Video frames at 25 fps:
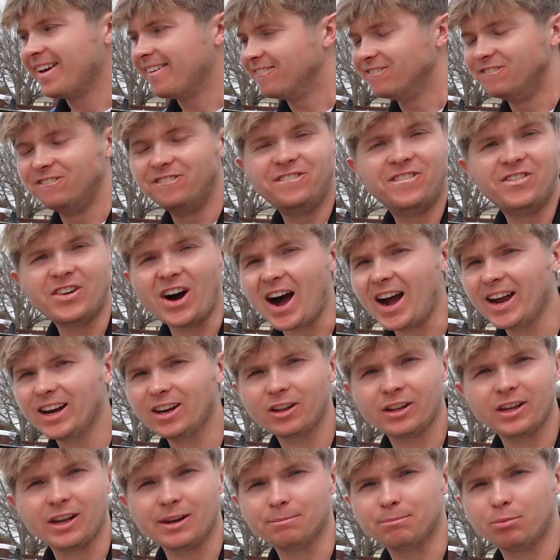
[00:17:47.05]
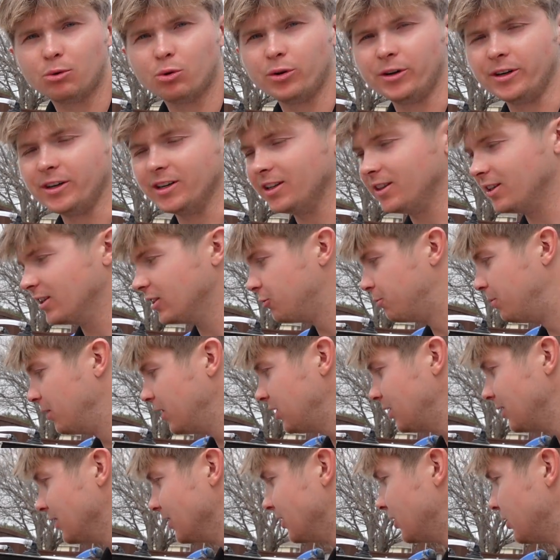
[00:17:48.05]
vitally important in this
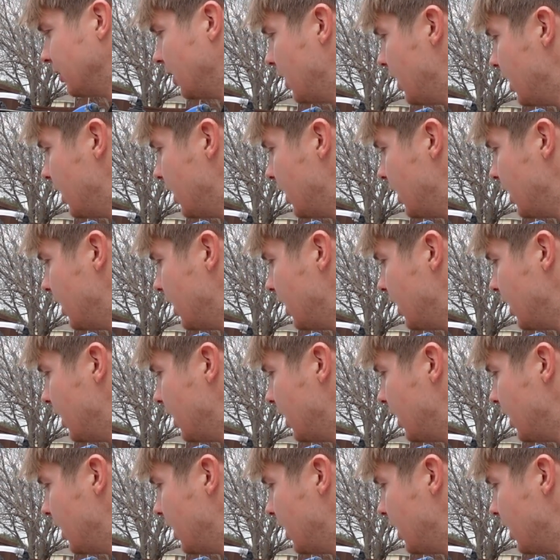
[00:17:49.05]
business.